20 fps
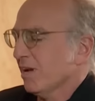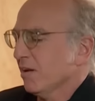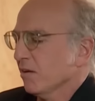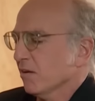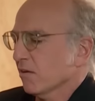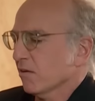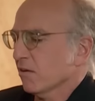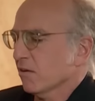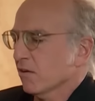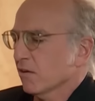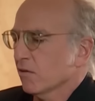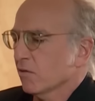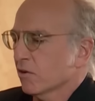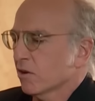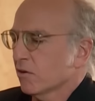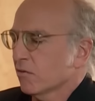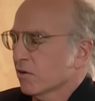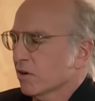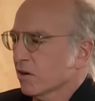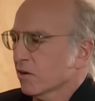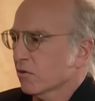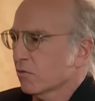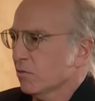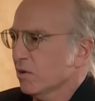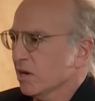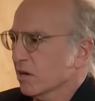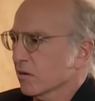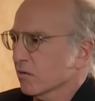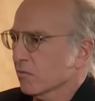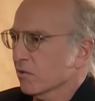I'm going to go in and
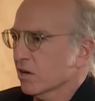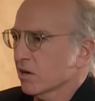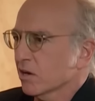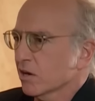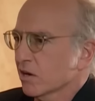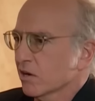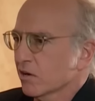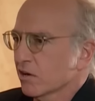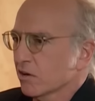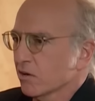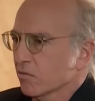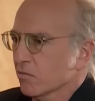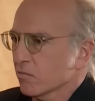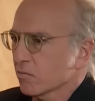quit. What are you going to do?